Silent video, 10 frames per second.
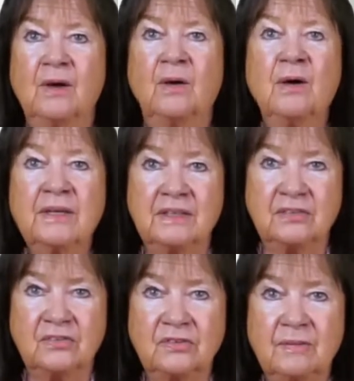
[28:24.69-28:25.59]

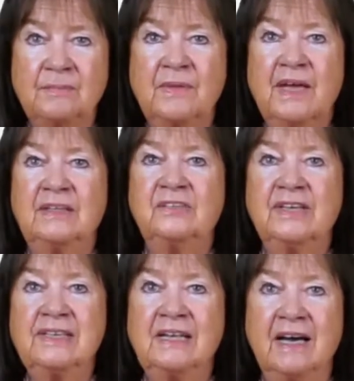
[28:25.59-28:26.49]
Rockets and
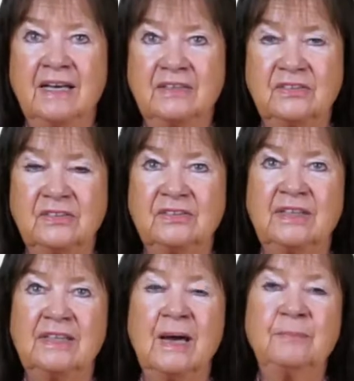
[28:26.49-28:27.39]
satellites
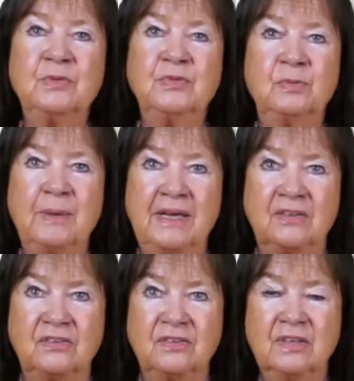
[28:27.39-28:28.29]
sent up to
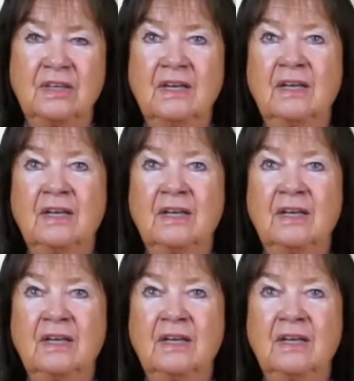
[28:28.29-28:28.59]
space,